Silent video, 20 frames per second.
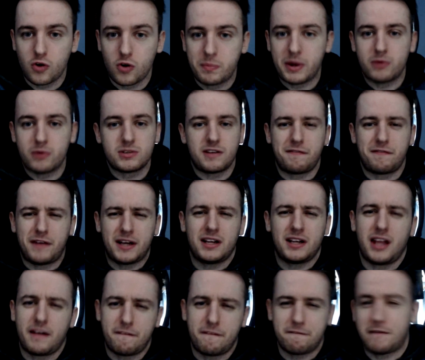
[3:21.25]
but it was a
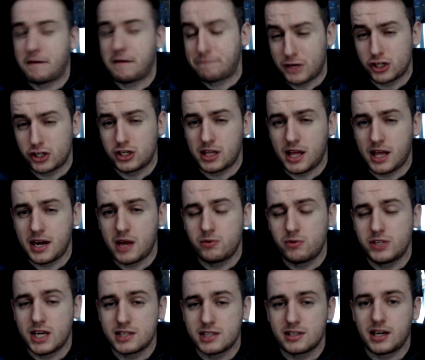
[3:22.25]
finally officially announced
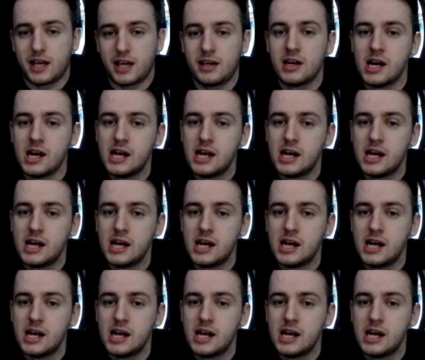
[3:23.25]
yesterday.